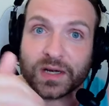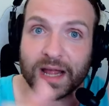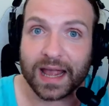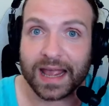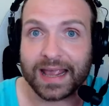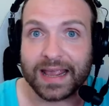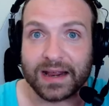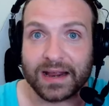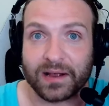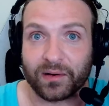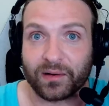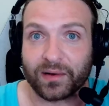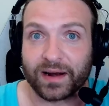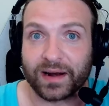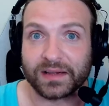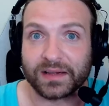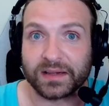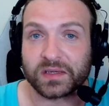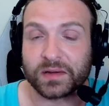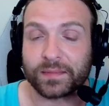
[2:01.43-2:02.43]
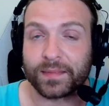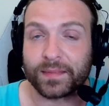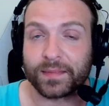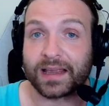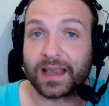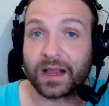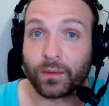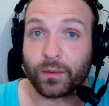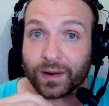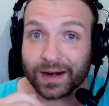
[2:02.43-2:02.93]
Aegon into
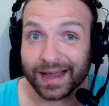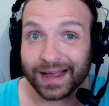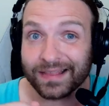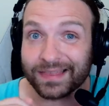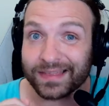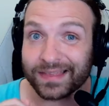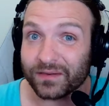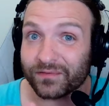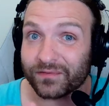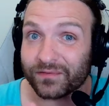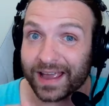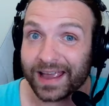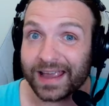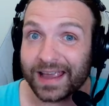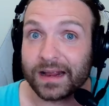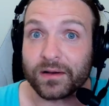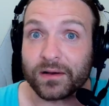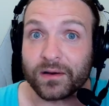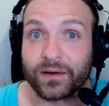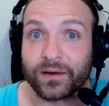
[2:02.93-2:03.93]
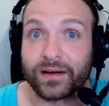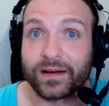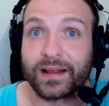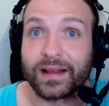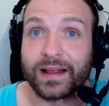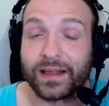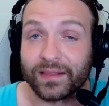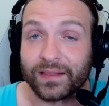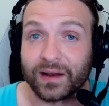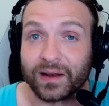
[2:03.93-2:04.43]
making what I think for Aegon
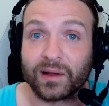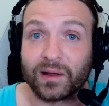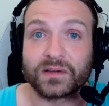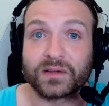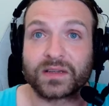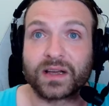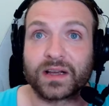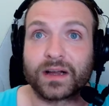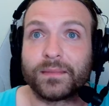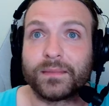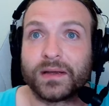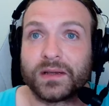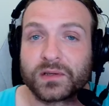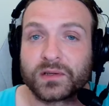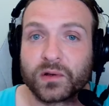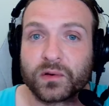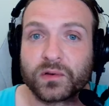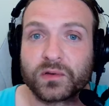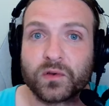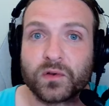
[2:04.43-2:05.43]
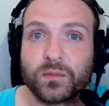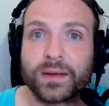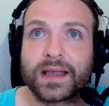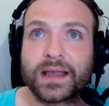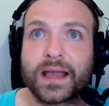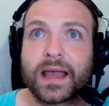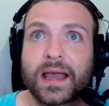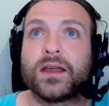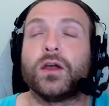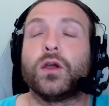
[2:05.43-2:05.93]
in the long term is going to be
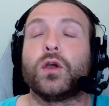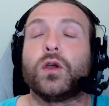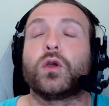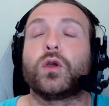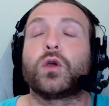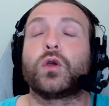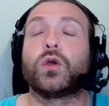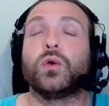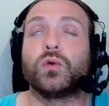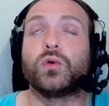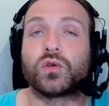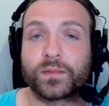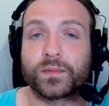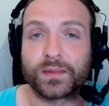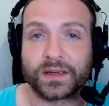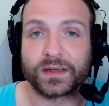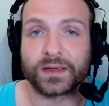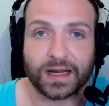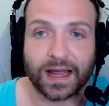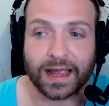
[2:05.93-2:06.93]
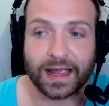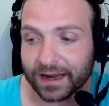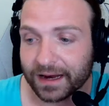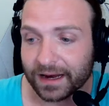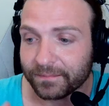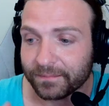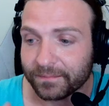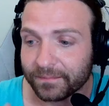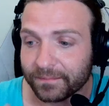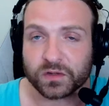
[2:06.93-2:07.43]
a huge mistake.
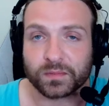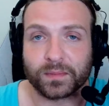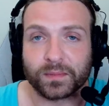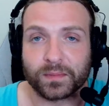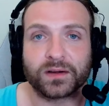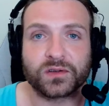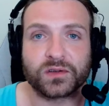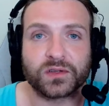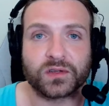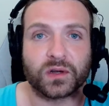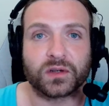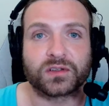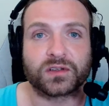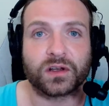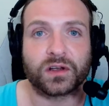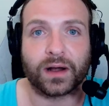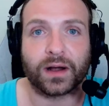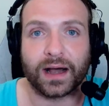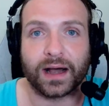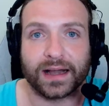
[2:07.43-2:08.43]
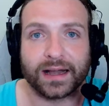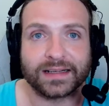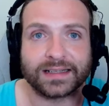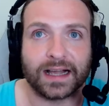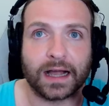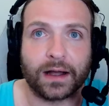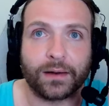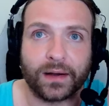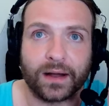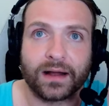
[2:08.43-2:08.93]
As much as Otto
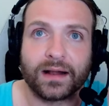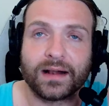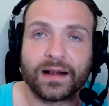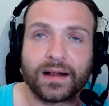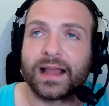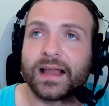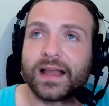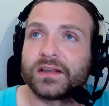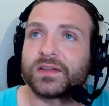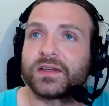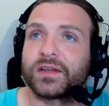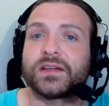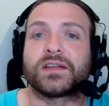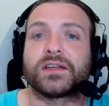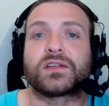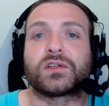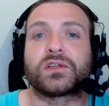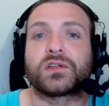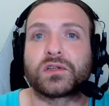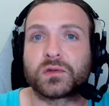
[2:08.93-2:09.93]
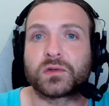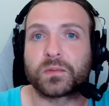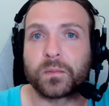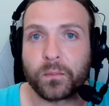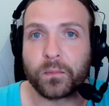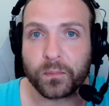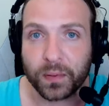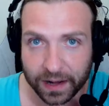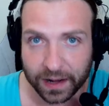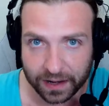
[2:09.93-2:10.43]
Hightower is a
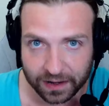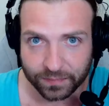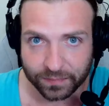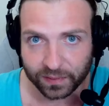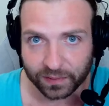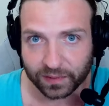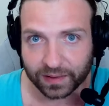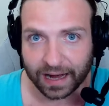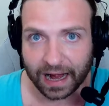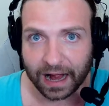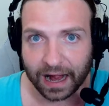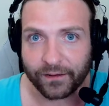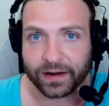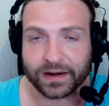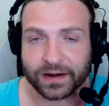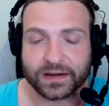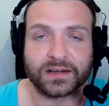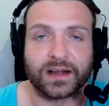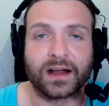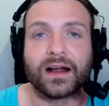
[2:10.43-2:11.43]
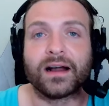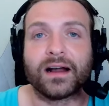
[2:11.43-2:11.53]
despicable character